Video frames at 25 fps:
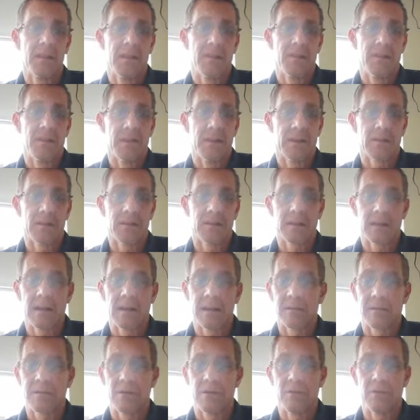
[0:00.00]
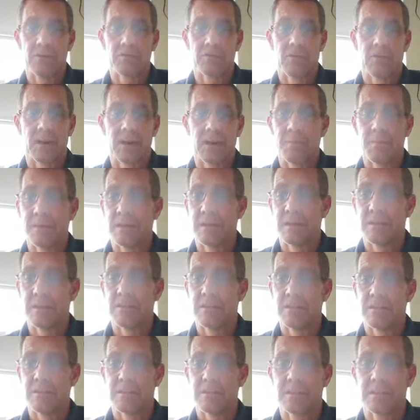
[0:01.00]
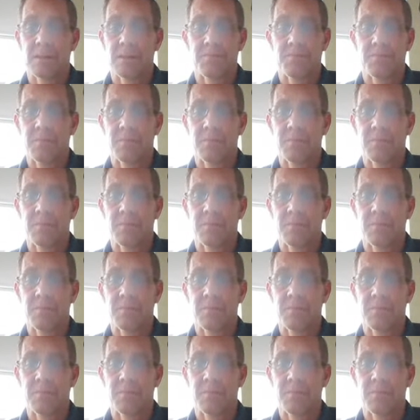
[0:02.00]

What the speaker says: and then they click on coach recommendations.